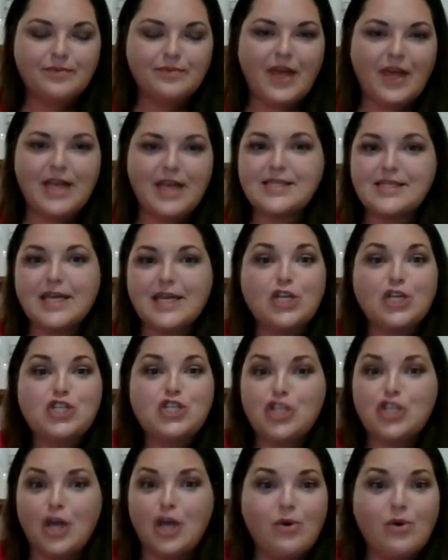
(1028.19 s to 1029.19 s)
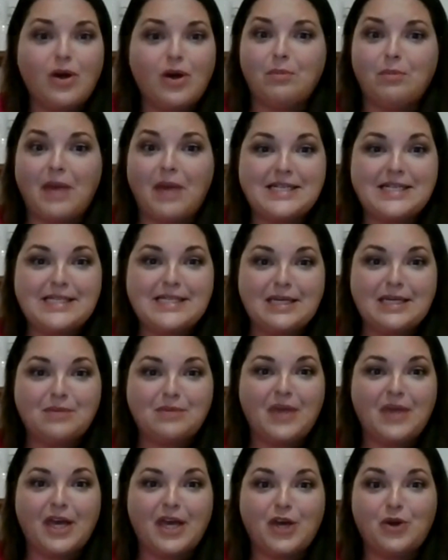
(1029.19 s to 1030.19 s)
It's like a joke on my team,
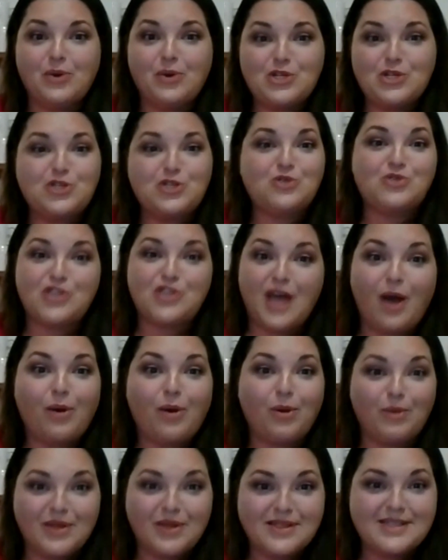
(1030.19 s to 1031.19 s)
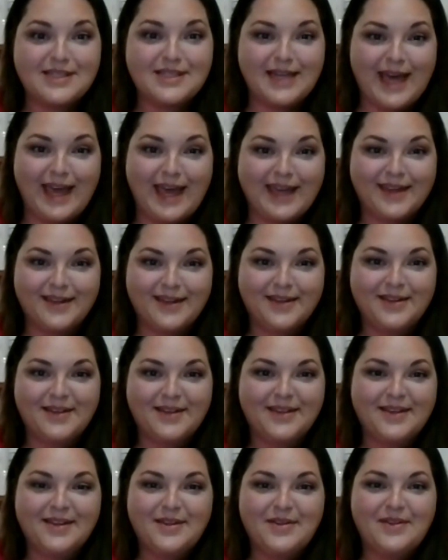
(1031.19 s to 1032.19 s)
like, who did you shower with today?
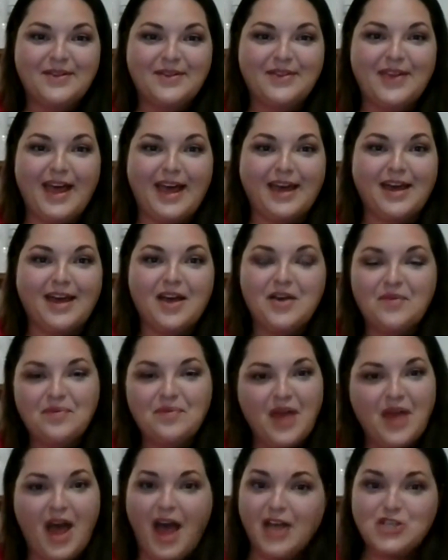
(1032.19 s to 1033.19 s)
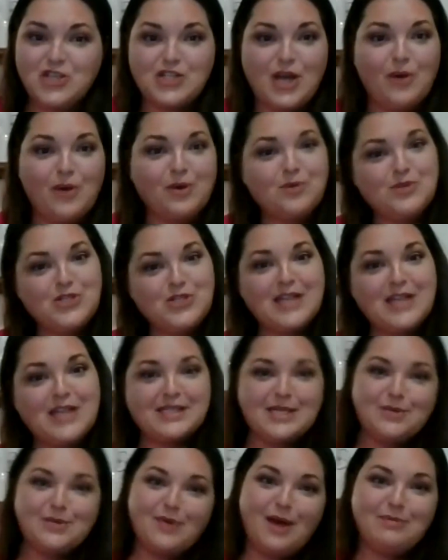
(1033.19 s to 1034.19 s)
Like, I showered with Chastity
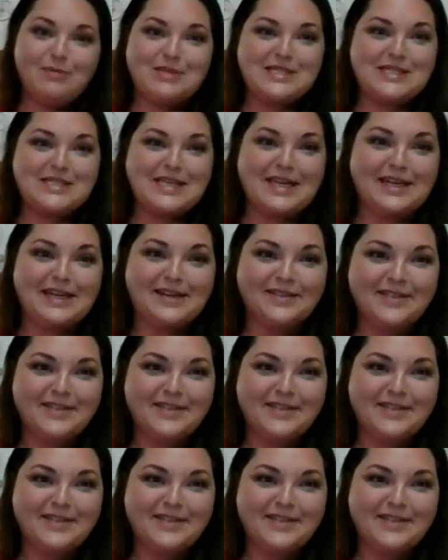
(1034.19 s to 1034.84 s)
Robinson.